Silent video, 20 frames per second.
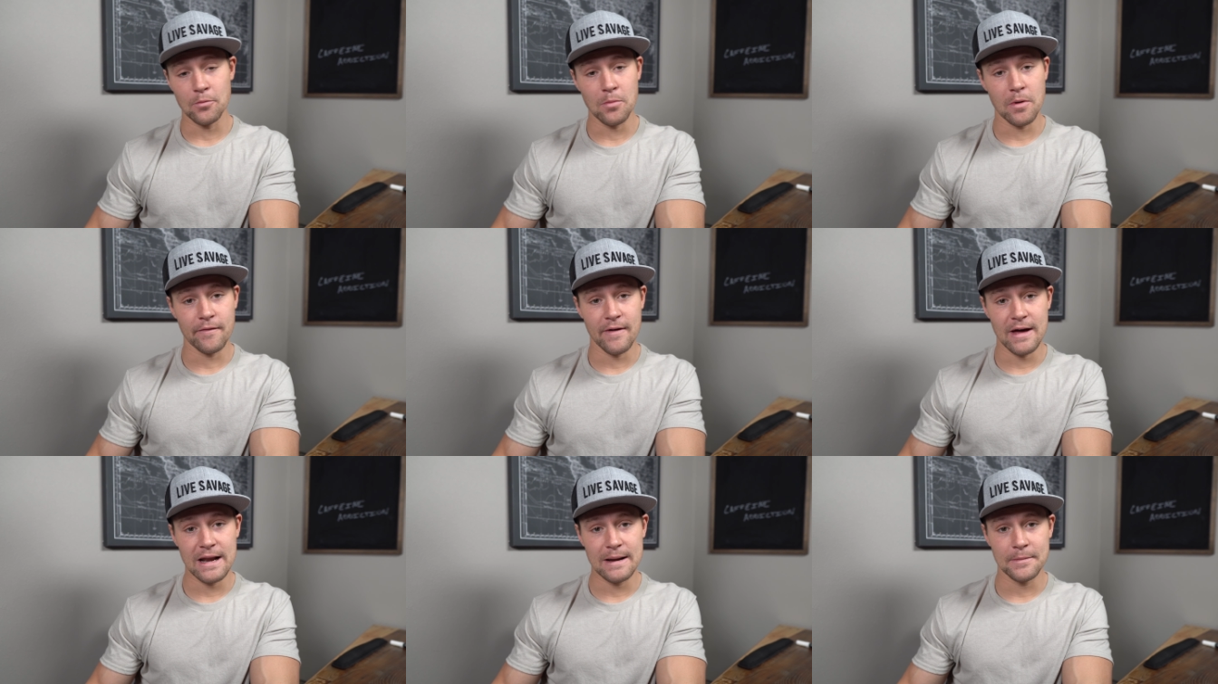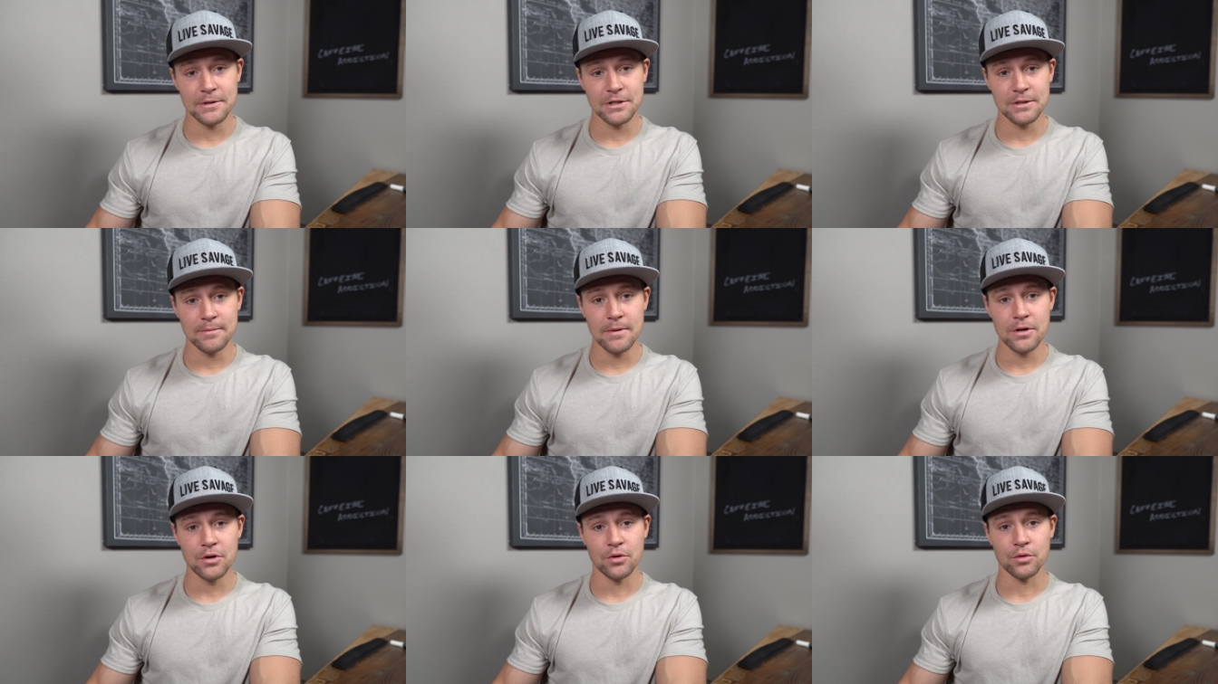with my vitamins
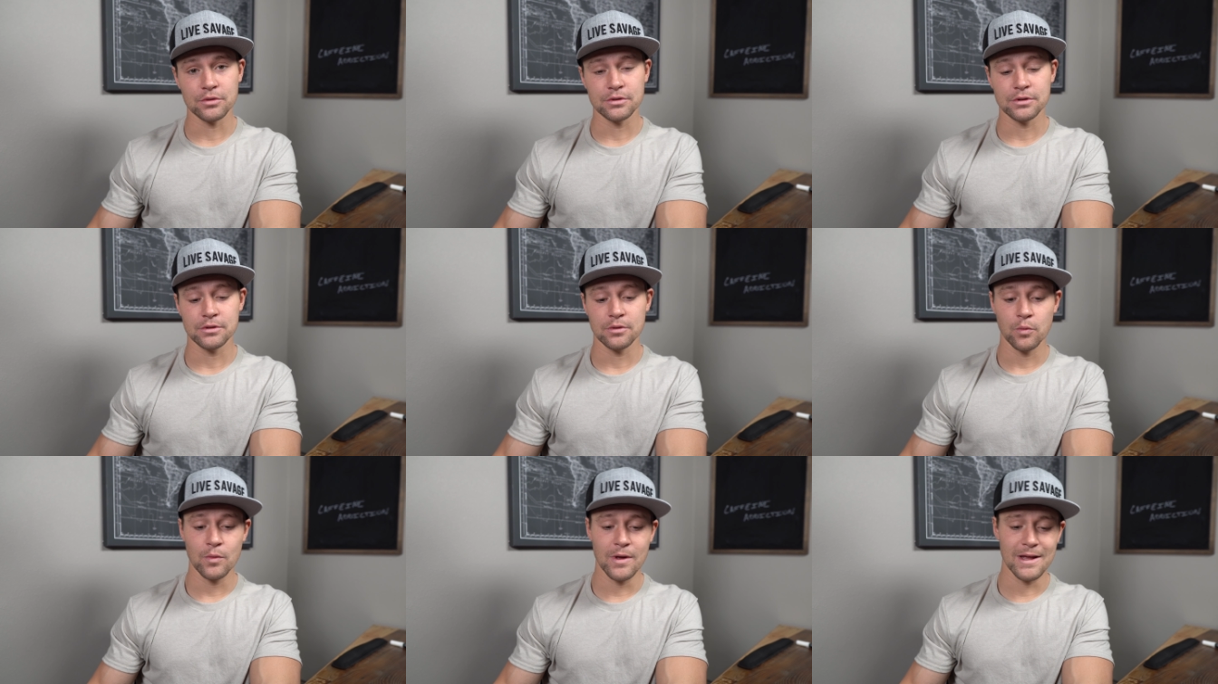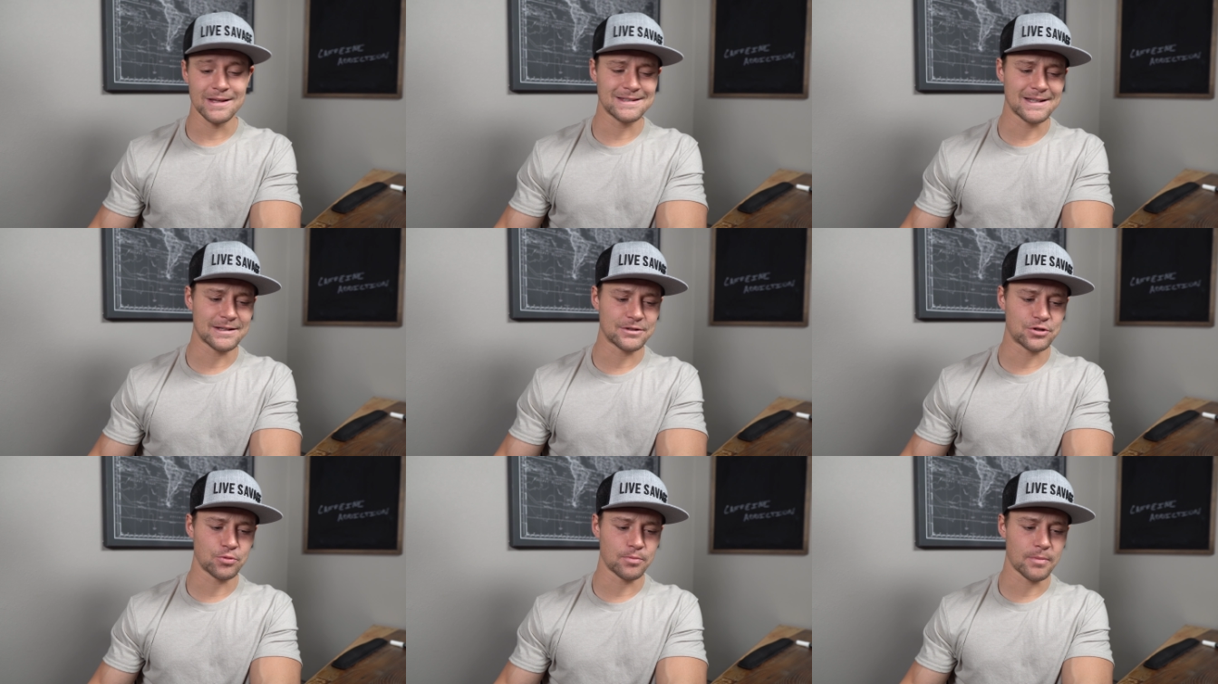and minerals. Well, that's
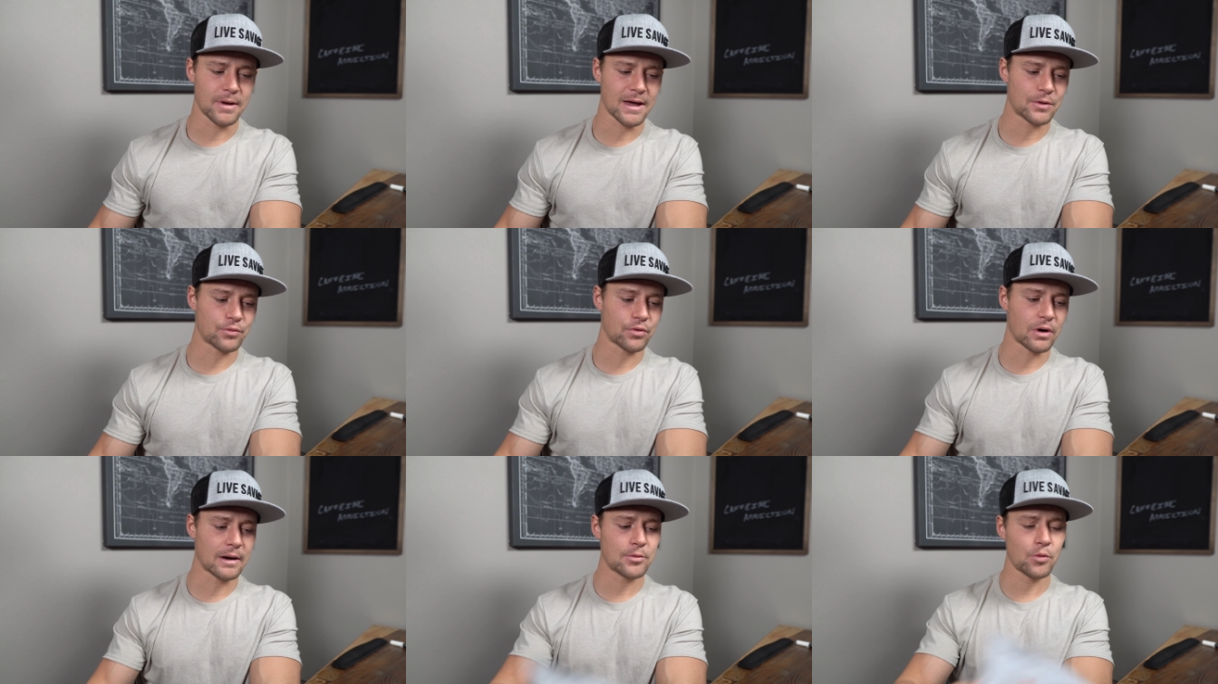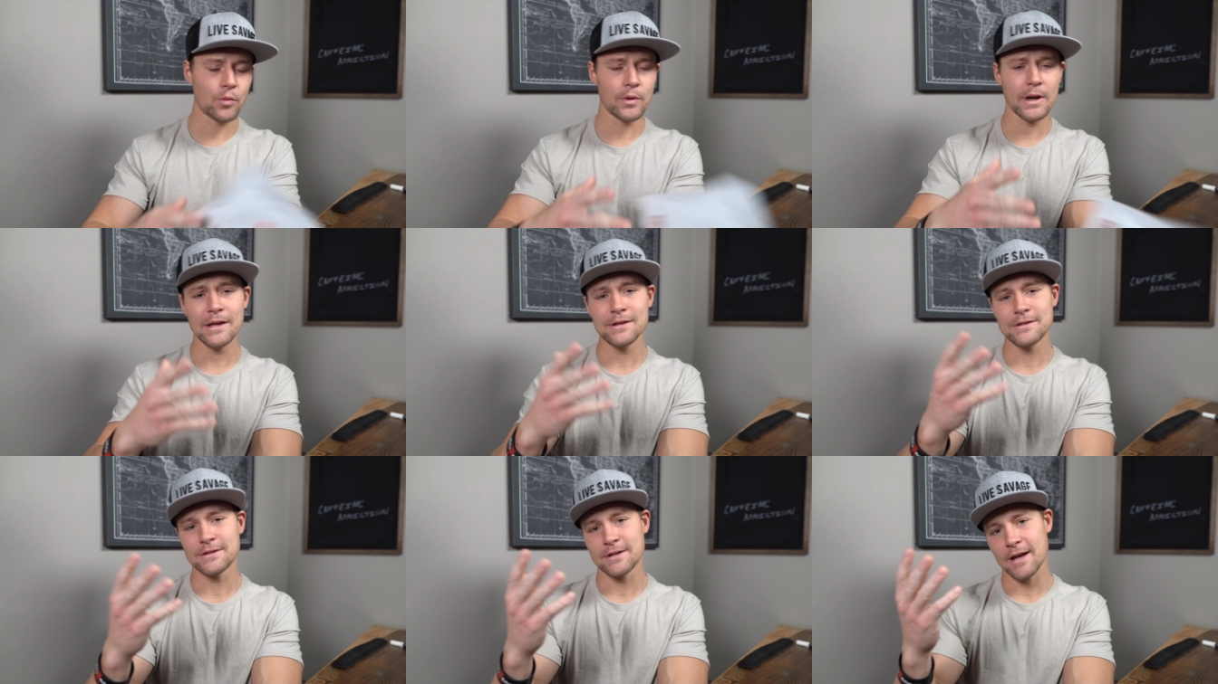not too bad, Robert. What
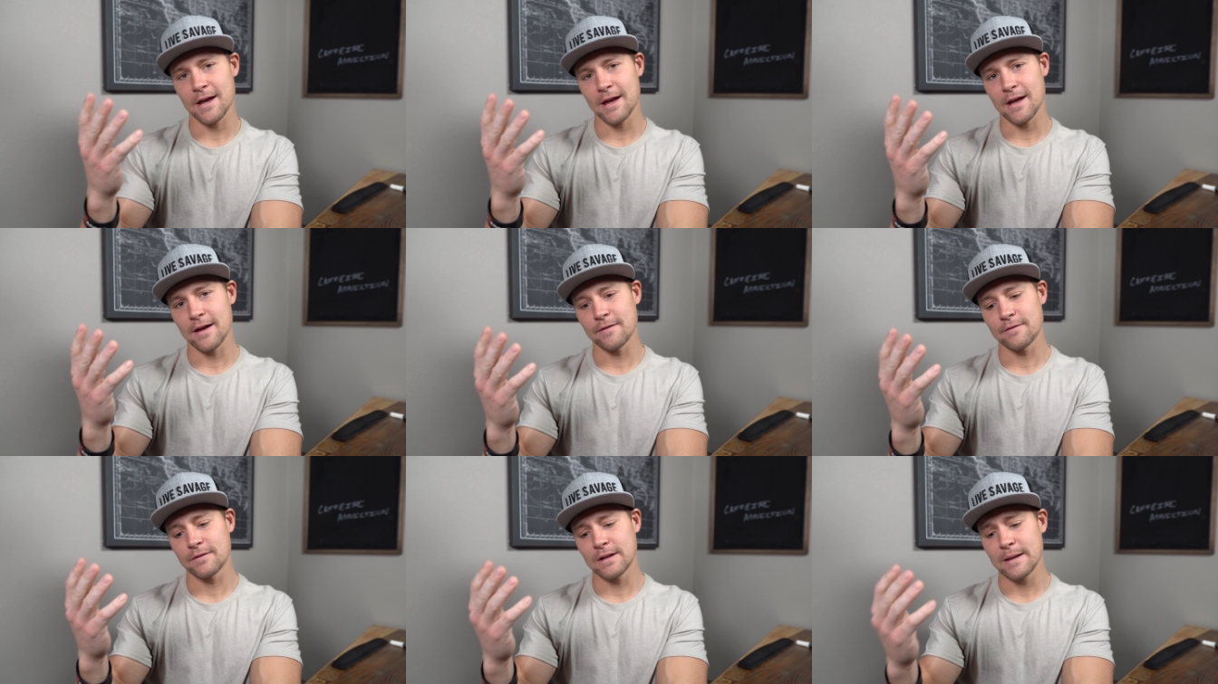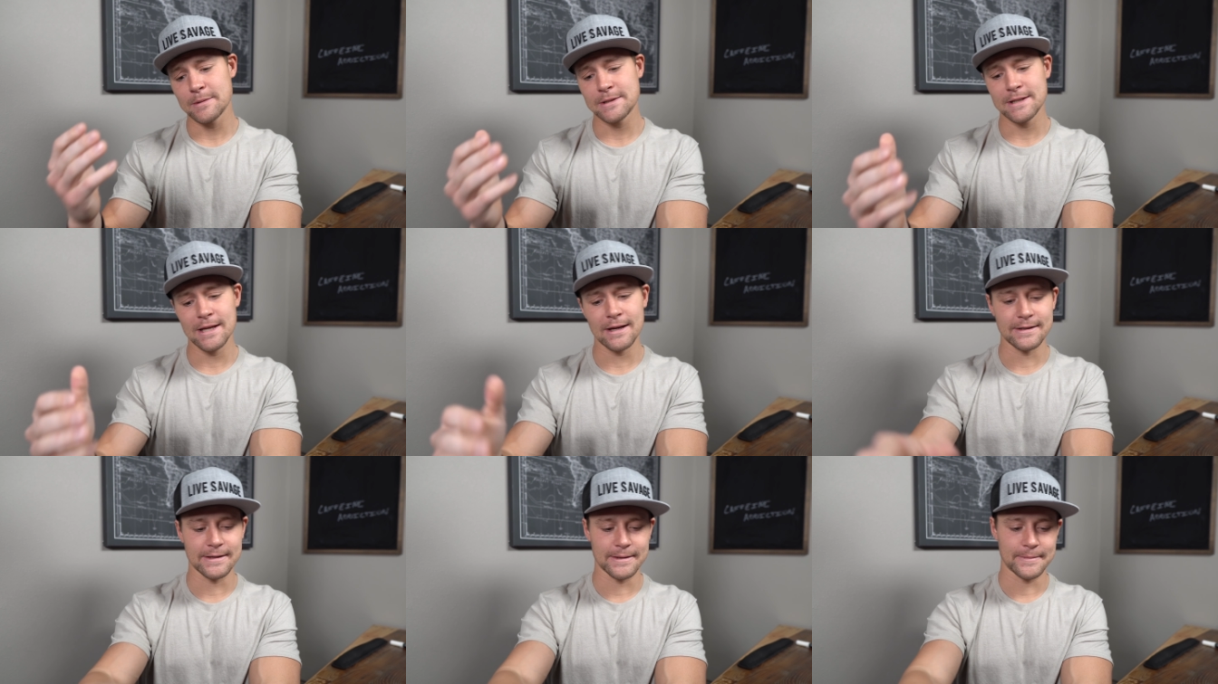else do you have? Let me
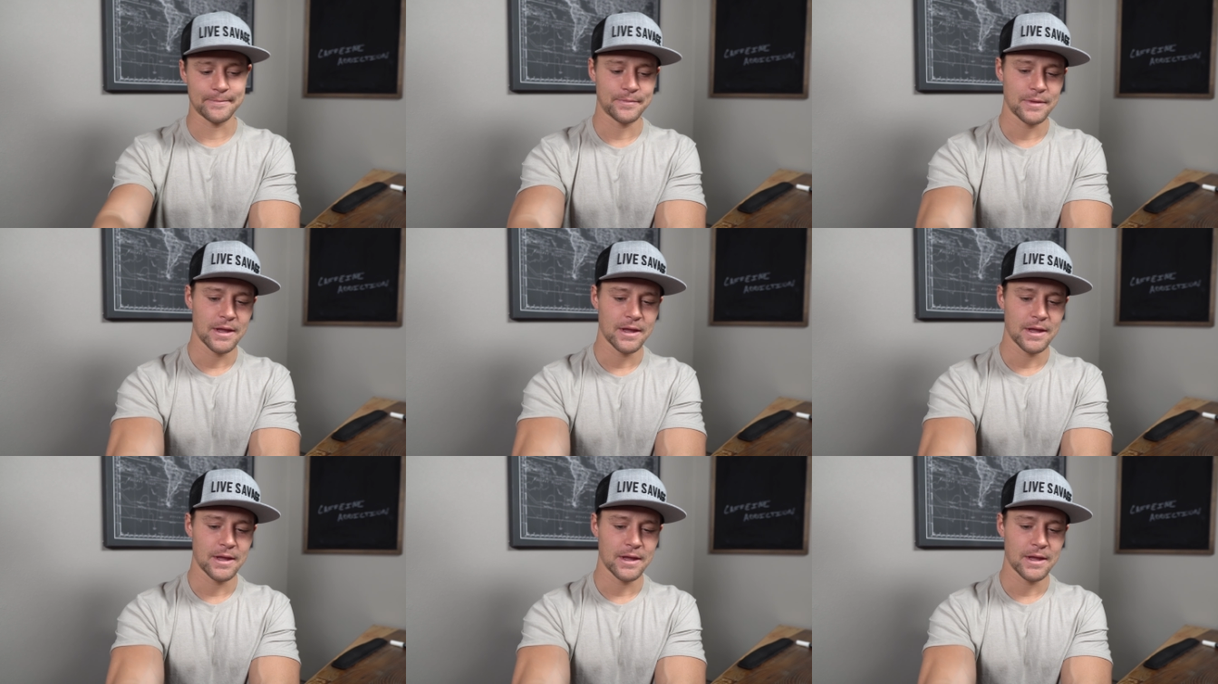tell you.